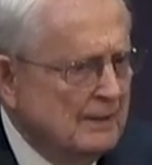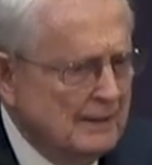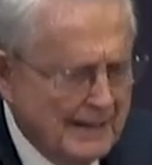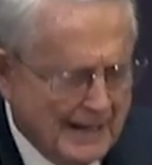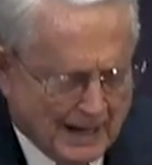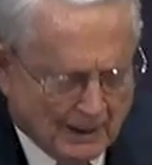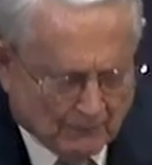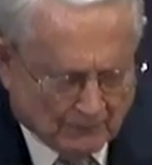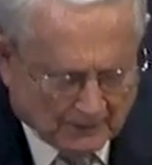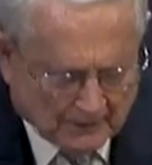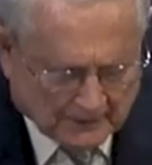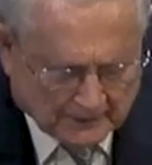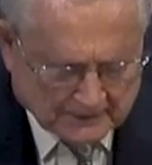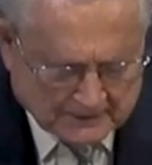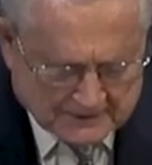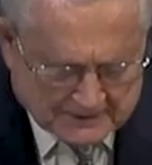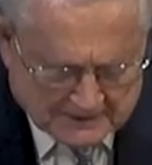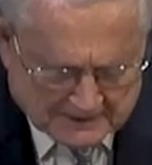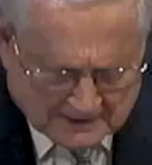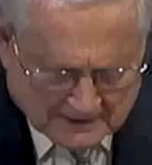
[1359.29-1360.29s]

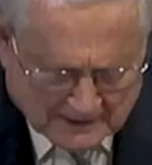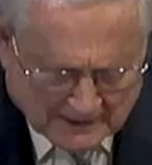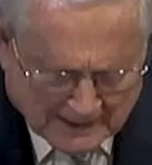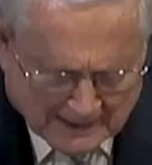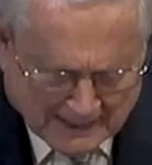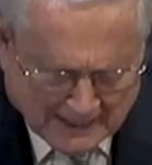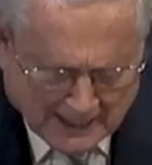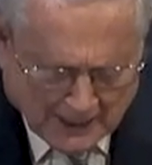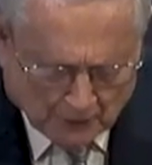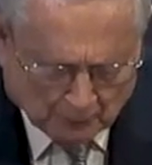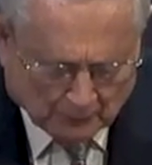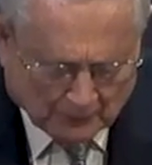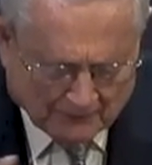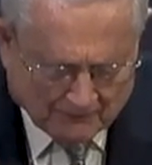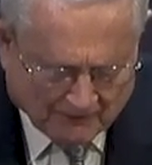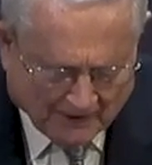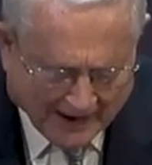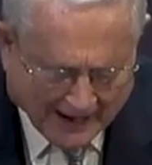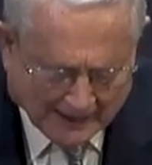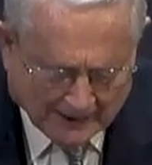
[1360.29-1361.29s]
arrogant,
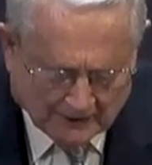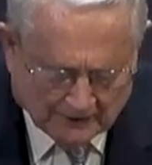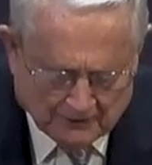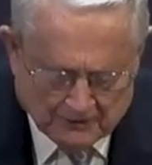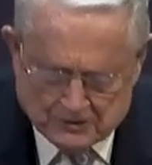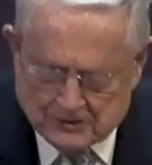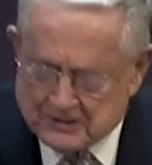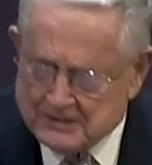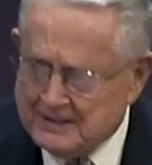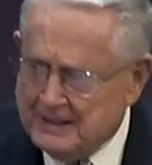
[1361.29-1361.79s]
revilers.